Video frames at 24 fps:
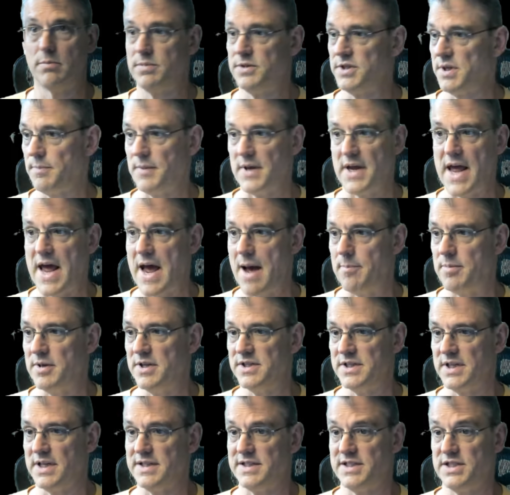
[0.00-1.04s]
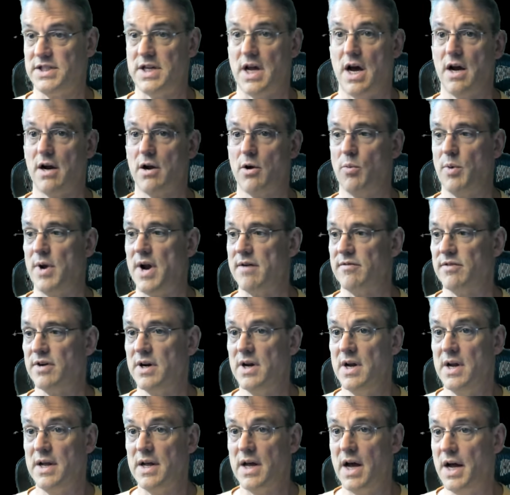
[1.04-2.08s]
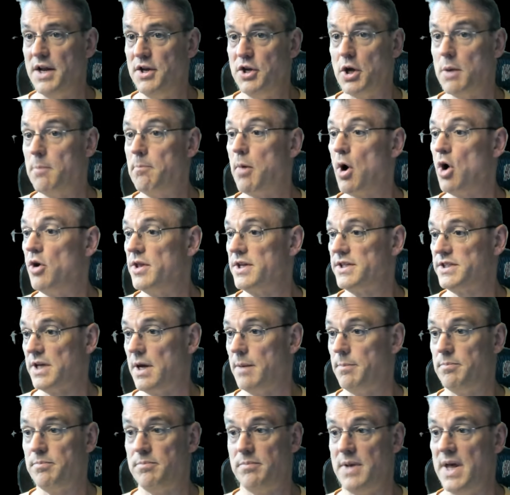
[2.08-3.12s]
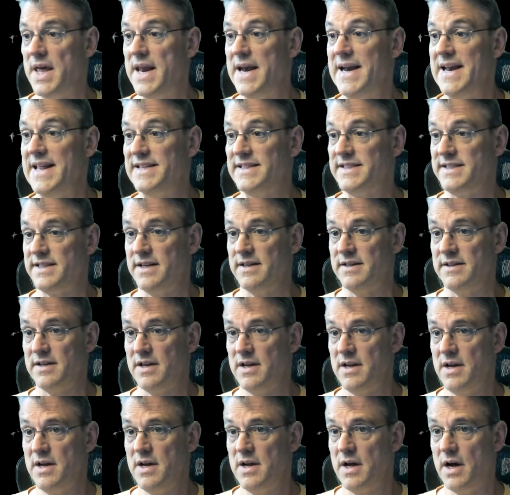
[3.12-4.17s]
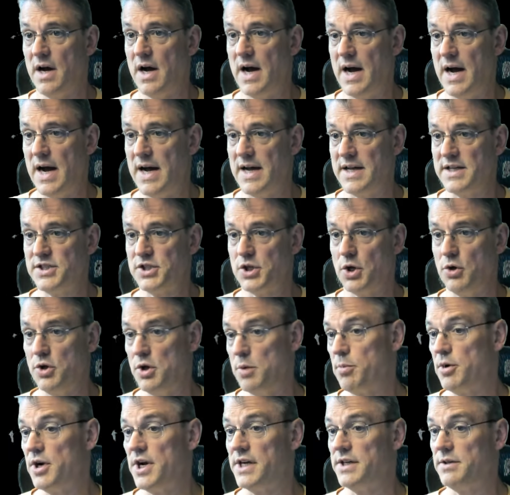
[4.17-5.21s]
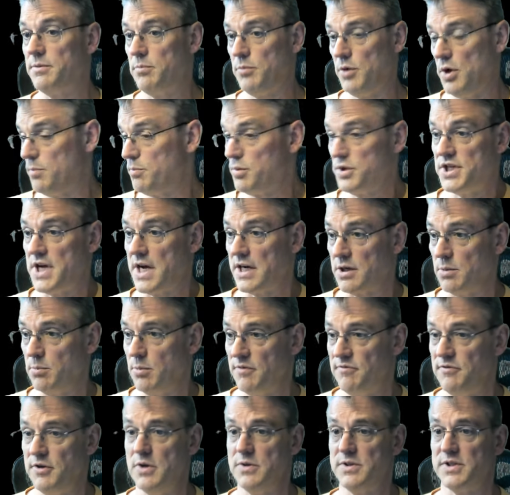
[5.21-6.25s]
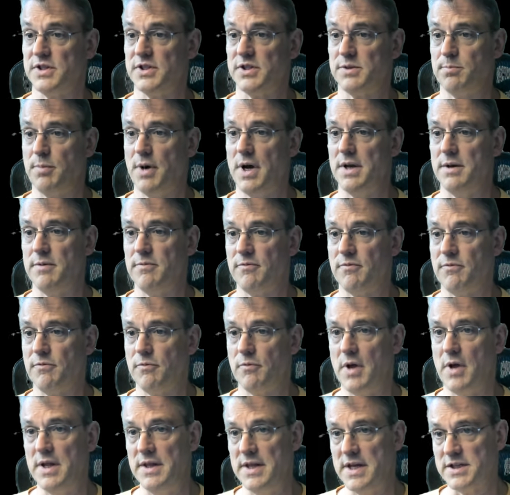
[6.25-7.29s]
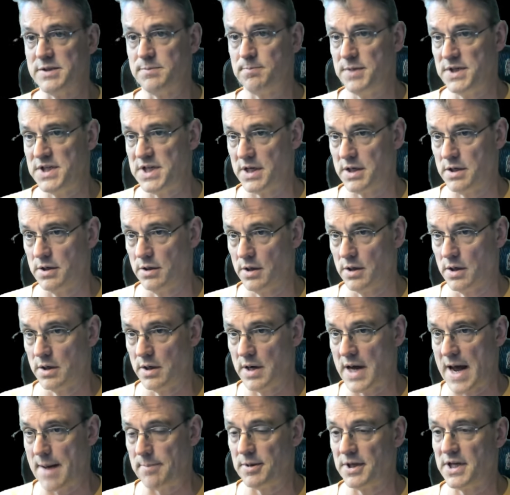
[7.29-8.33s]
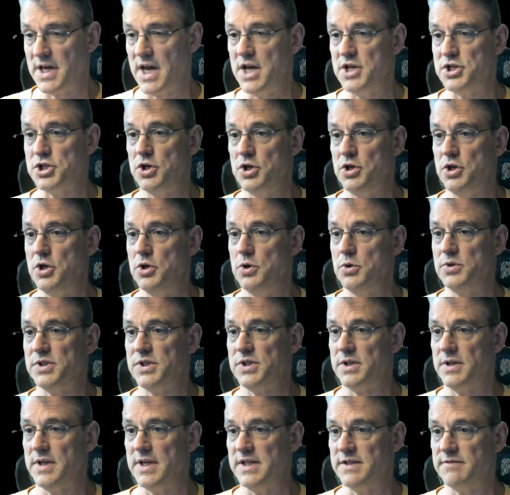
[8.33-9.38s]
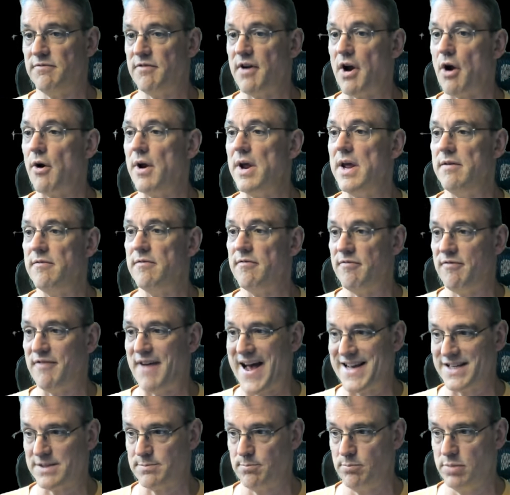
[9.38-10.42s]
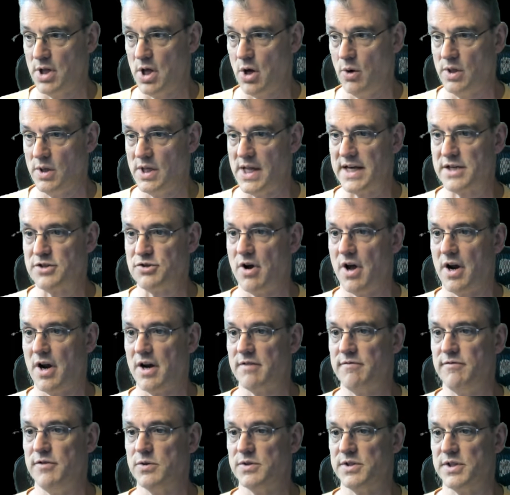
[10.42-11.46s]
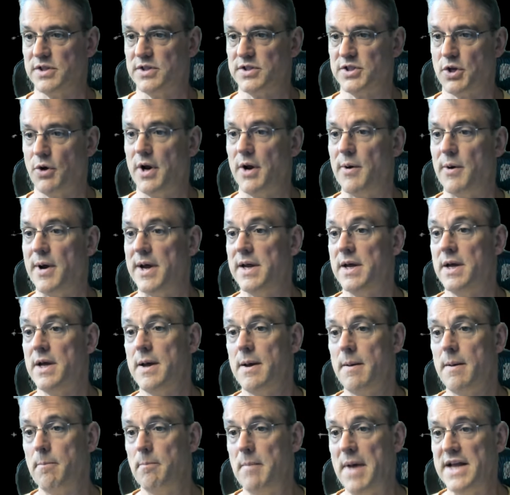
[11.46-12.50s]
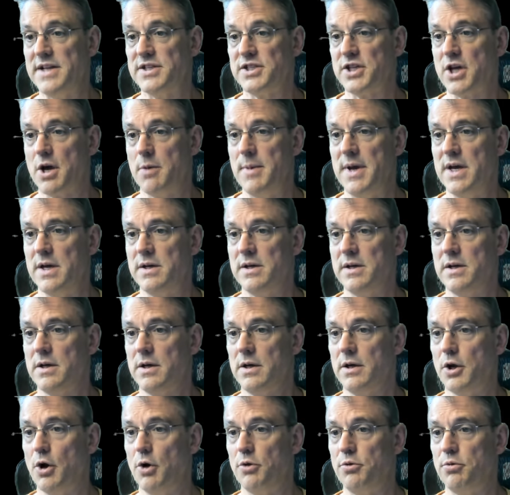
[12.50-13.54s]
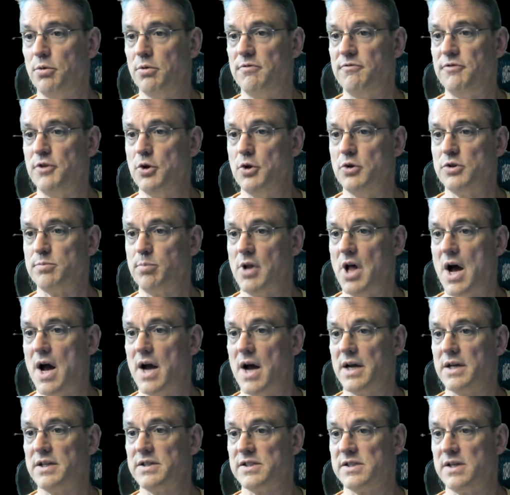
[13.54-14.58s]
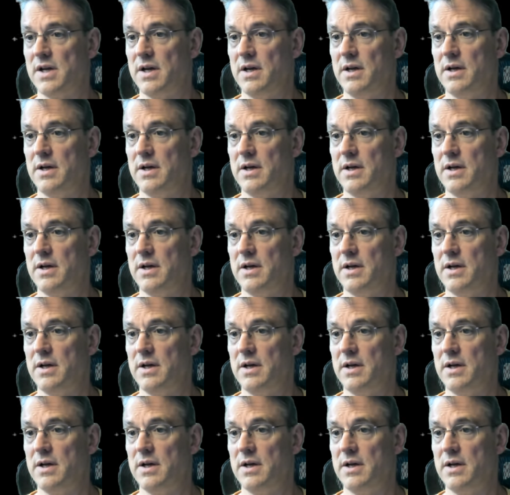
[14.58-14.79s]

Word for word: something happens, it gets stuck or whatever, you can burn this up in an instant. so you, pro you protect them with fuses, but in this particular application, you use these very fast blow electronic fuses. So anyway, mains come in, go through the fuse blocks,